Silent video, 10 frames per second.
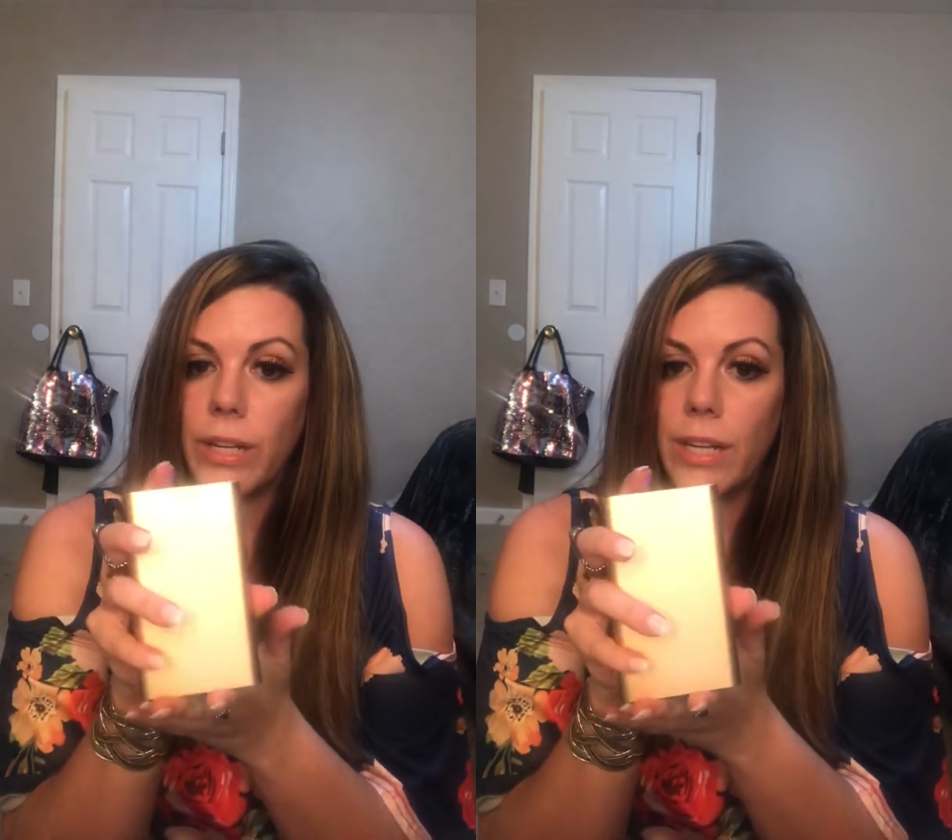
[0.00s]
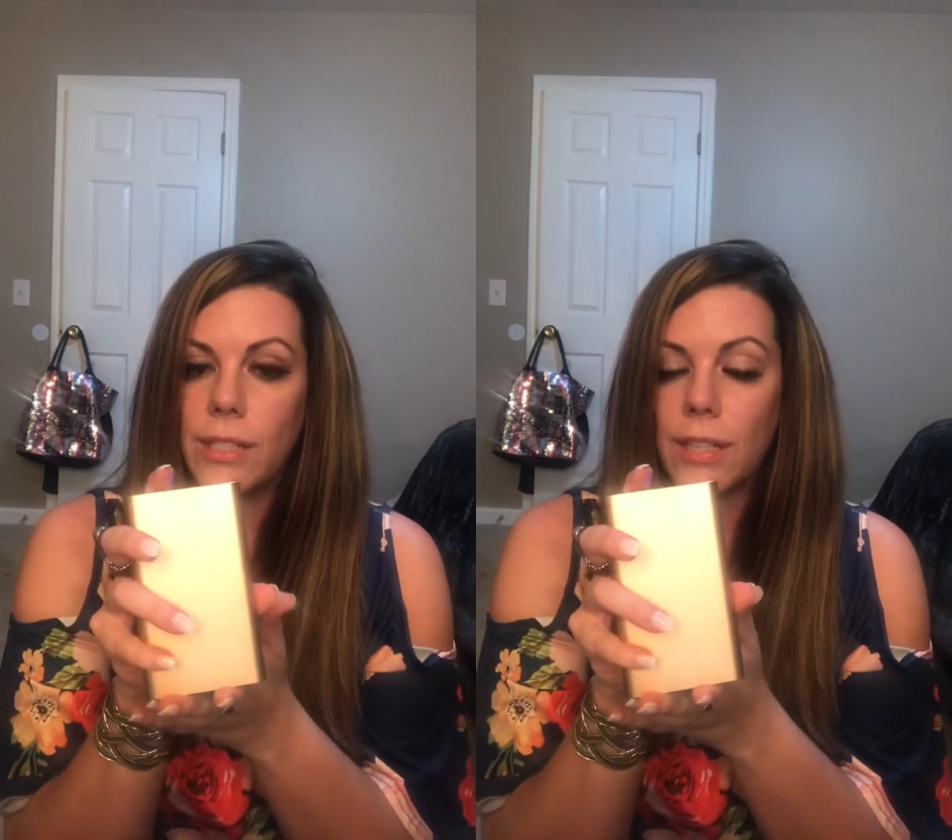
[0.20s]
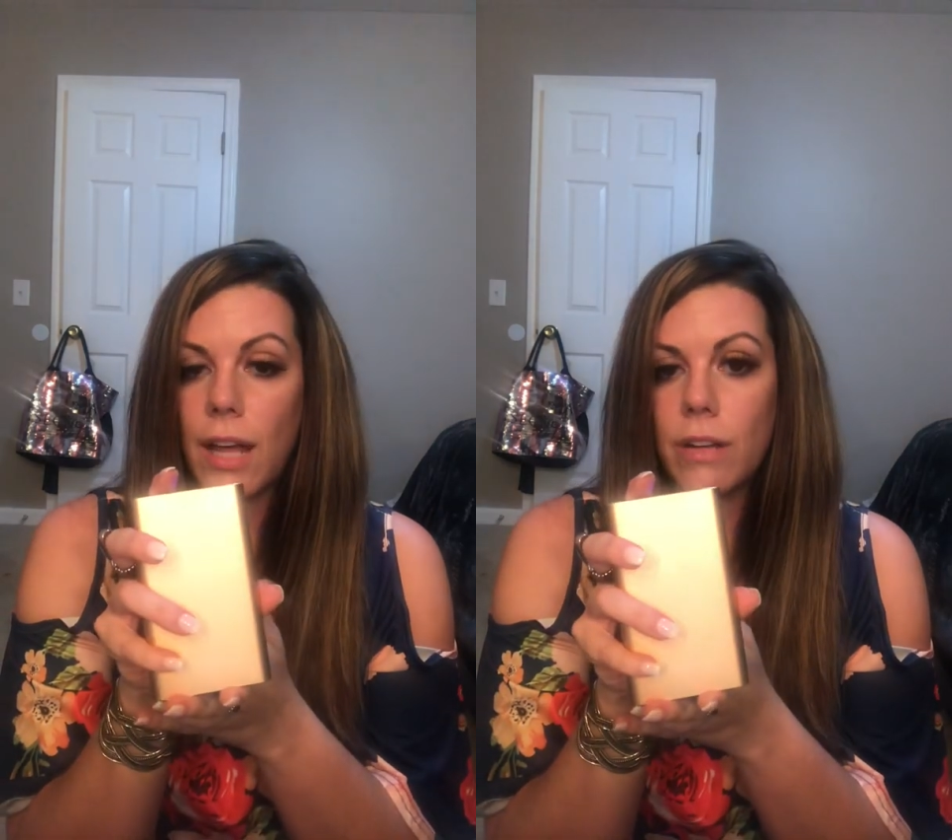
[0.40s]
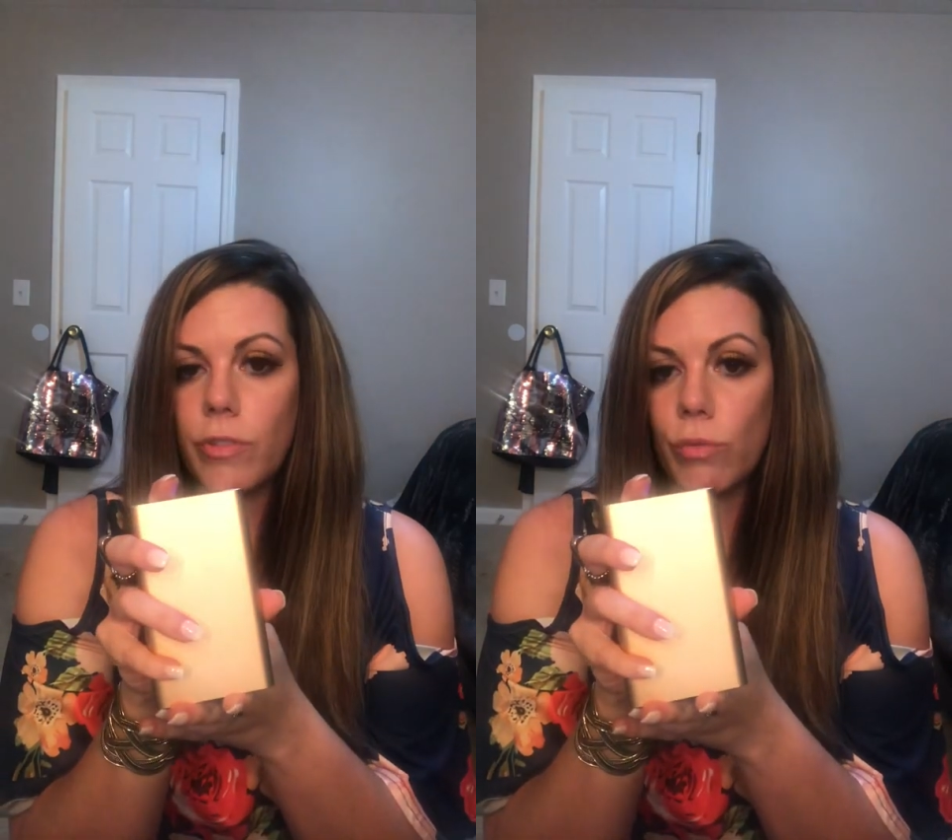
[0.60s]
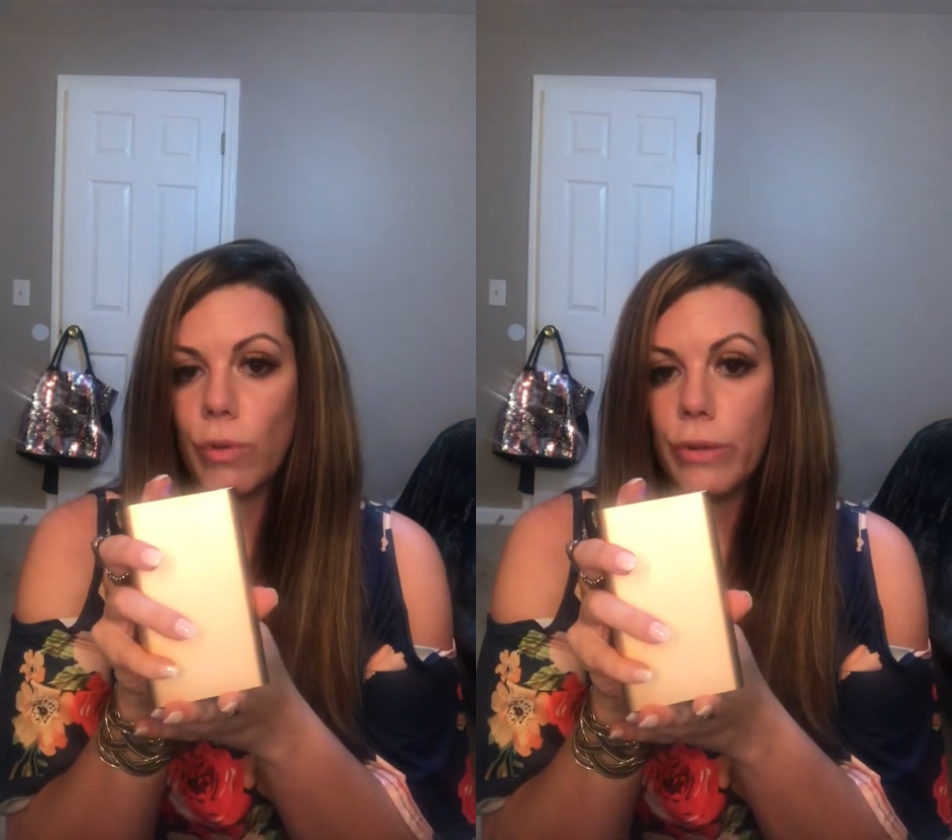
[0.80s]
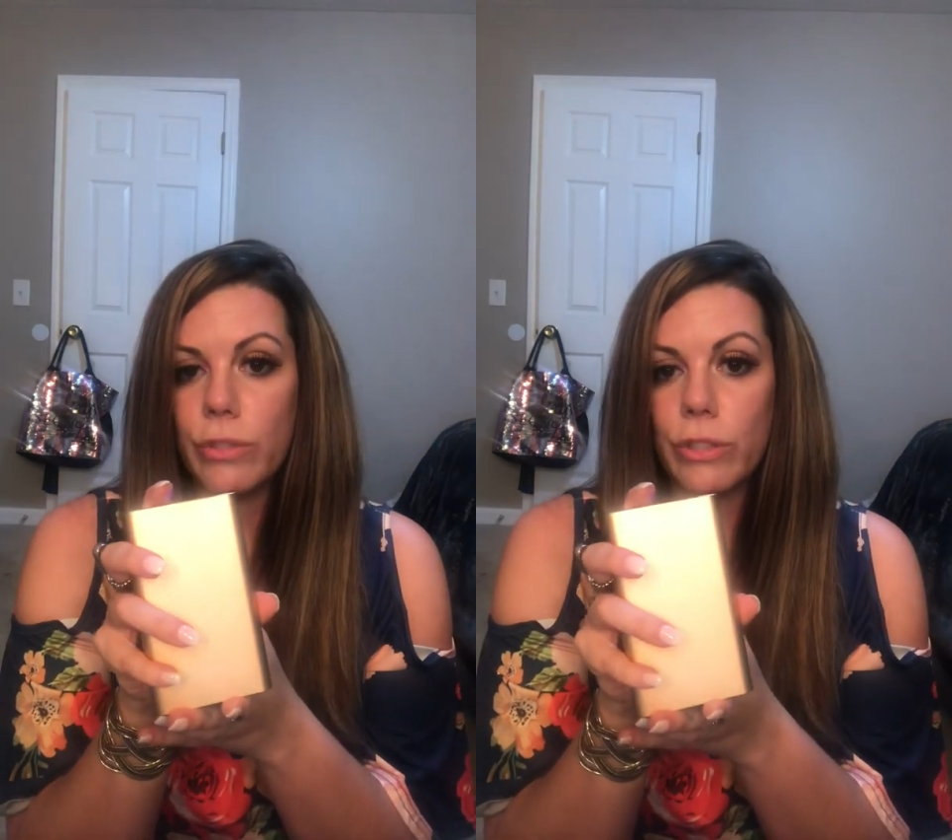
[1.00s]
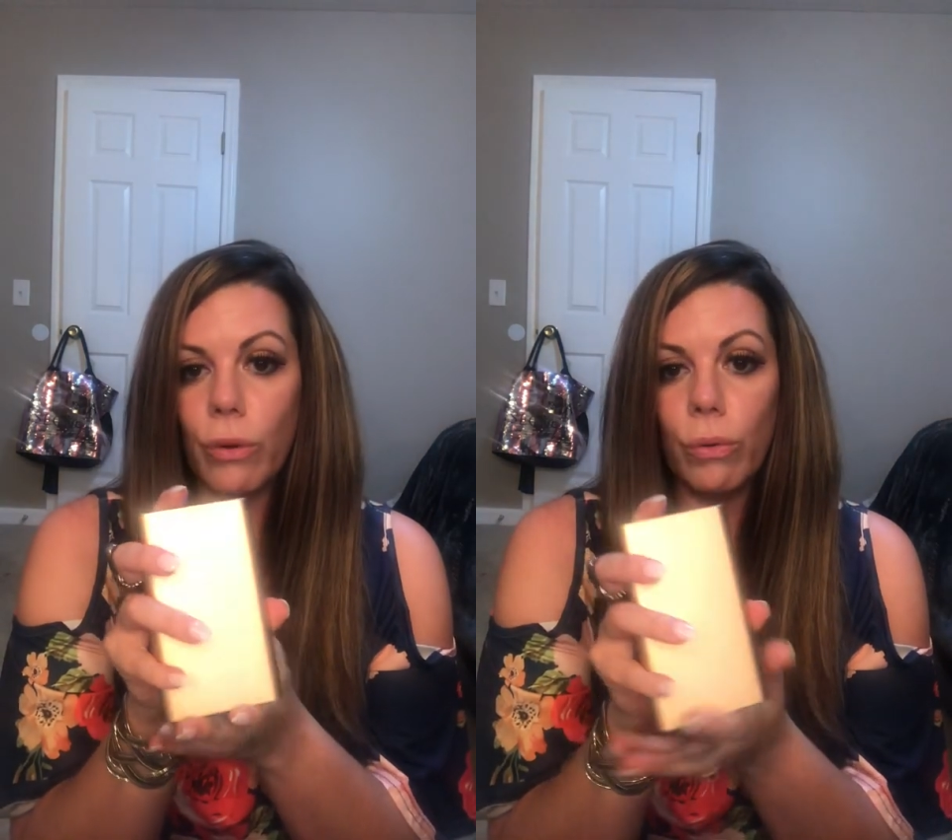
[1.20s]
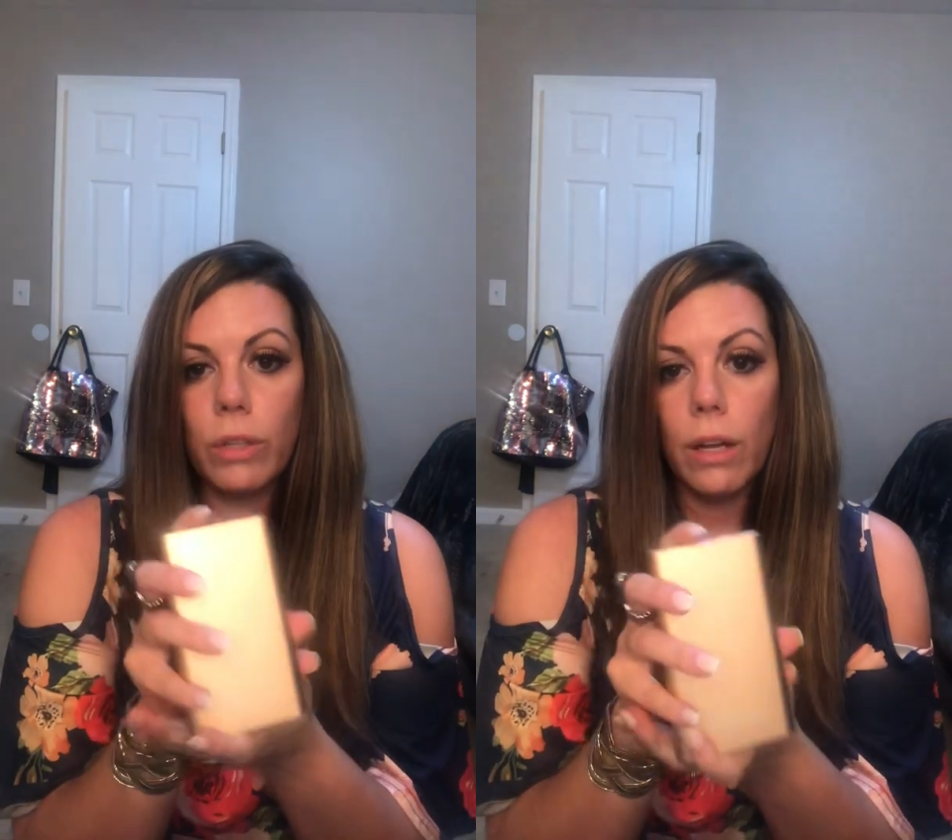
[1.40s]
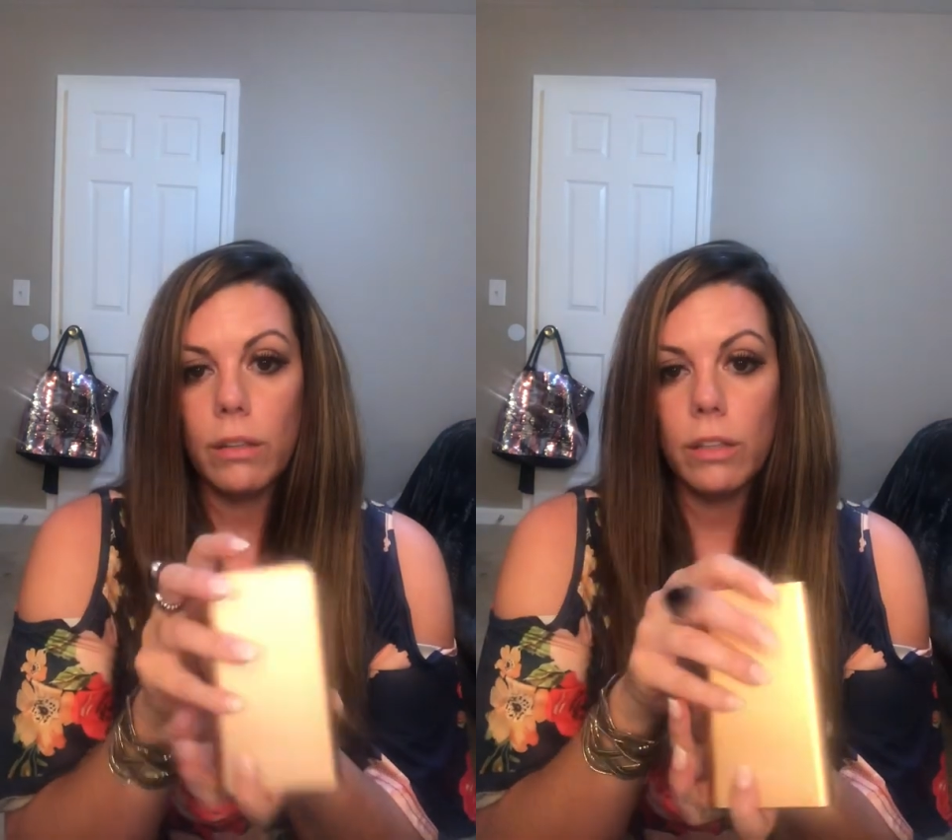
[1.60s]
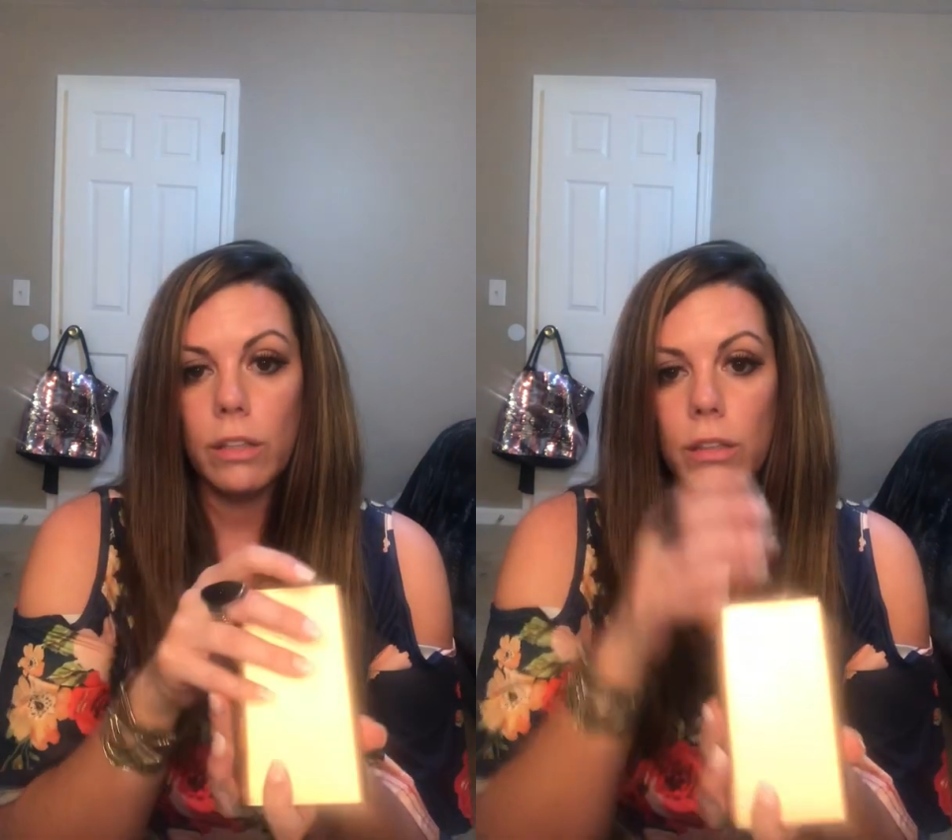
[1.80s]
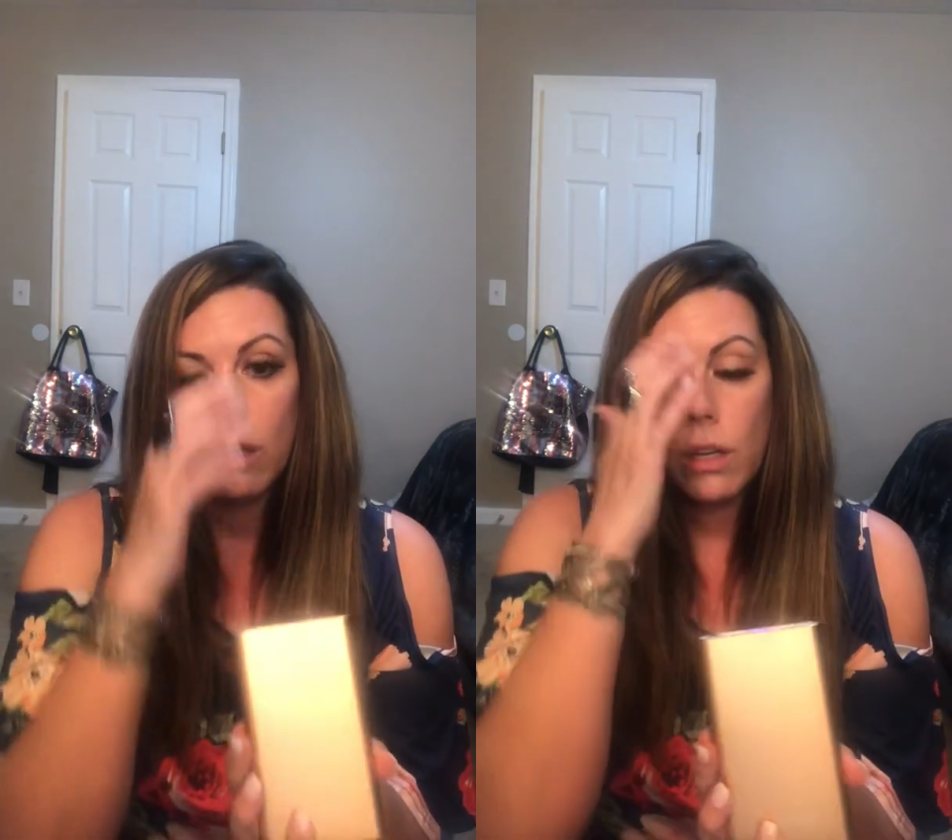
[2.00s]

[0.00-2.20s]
it's kind of a rose gold color.